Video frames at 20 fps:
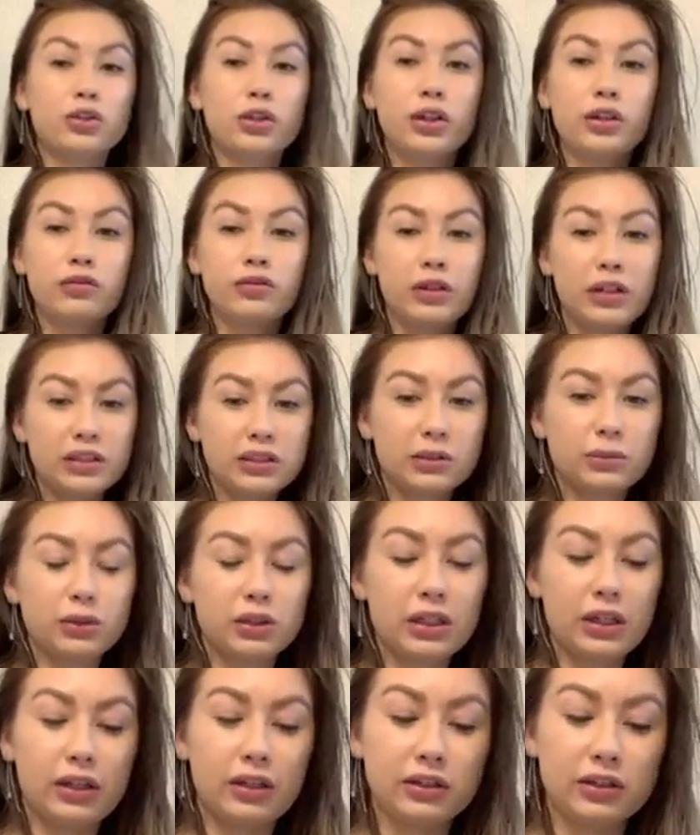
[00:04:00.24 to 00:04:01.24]
some settings
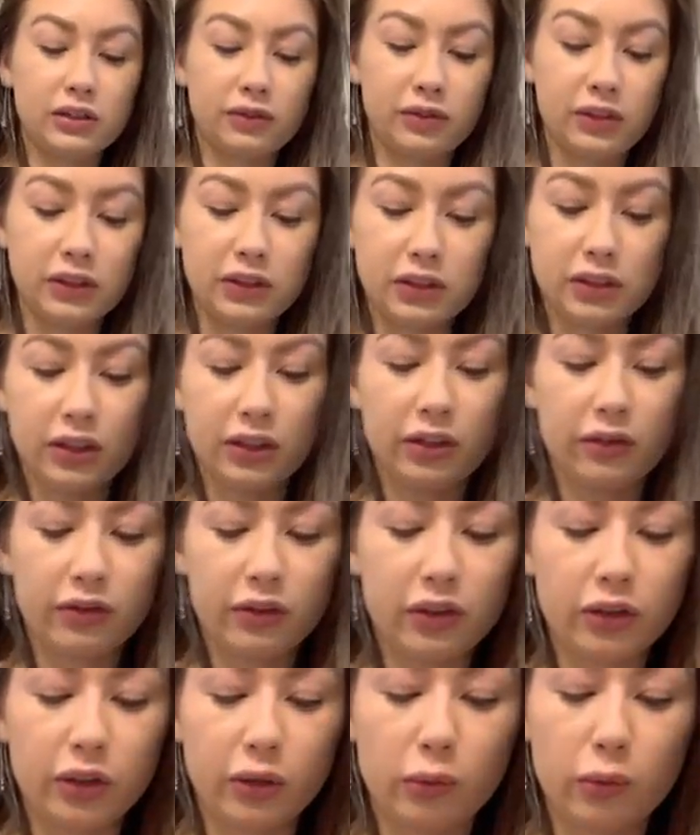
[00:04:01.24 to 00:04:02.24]
if it's significantly
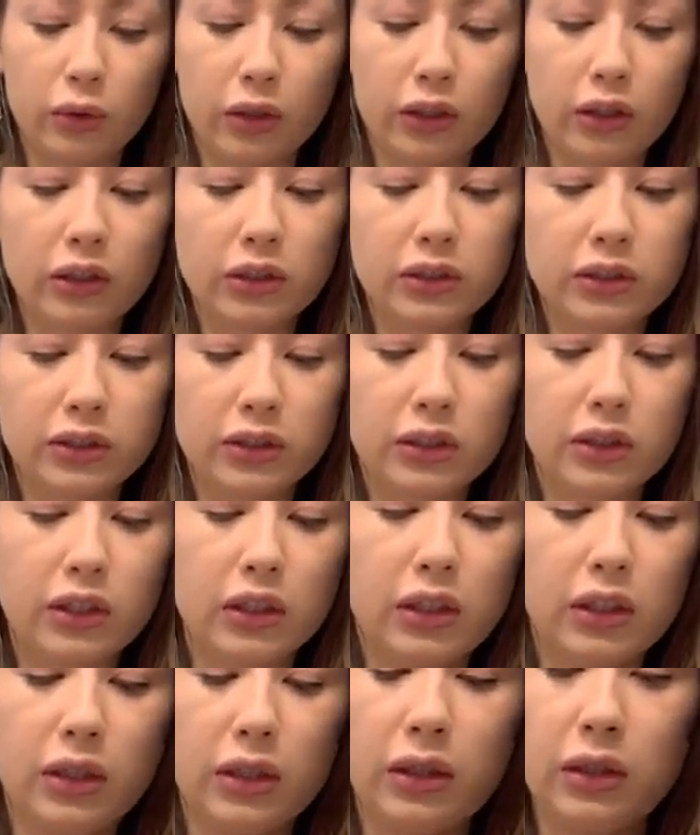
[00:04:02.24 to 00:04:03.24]
worse.
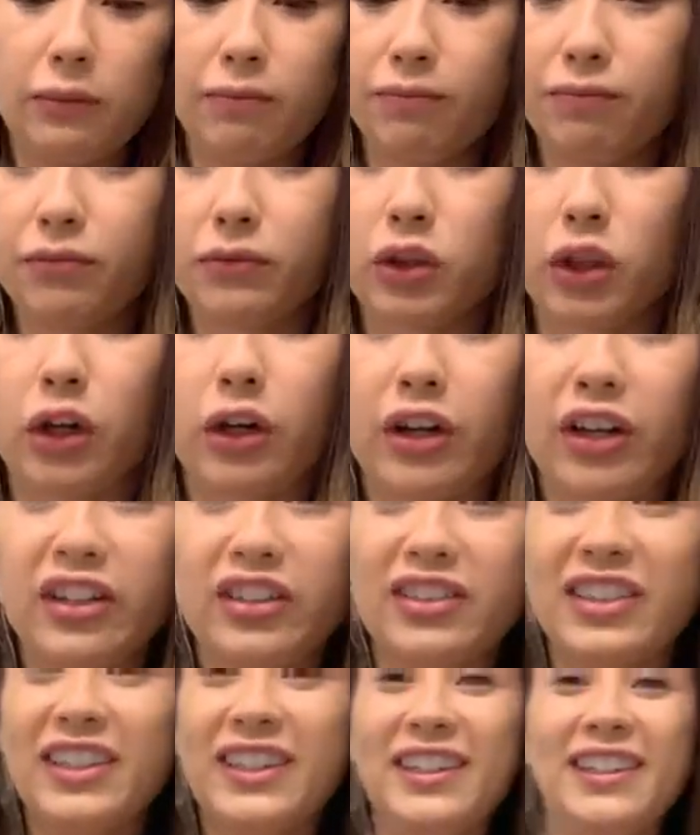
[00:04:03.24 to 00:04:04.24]
Sorry.
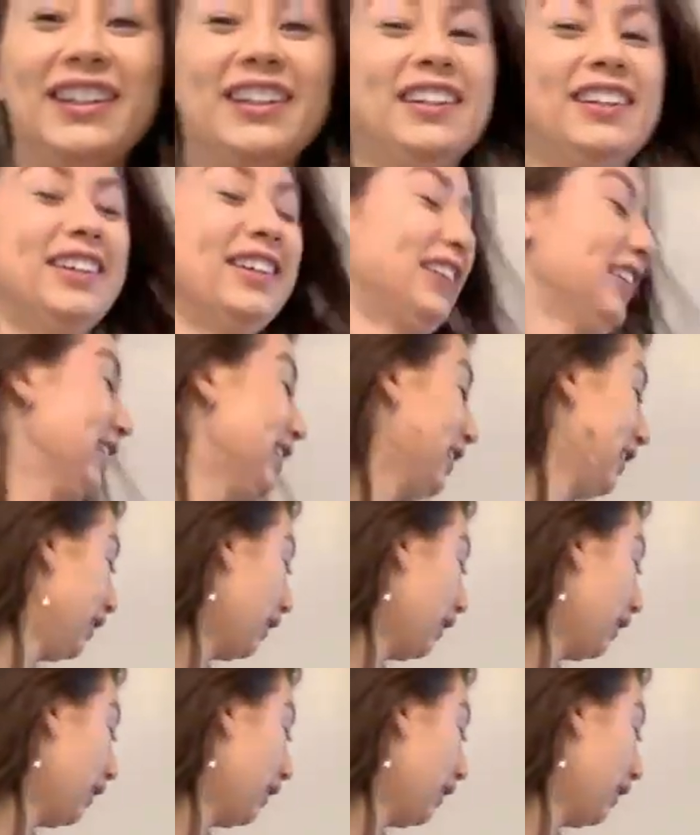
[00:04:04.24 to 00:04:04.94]
I'll go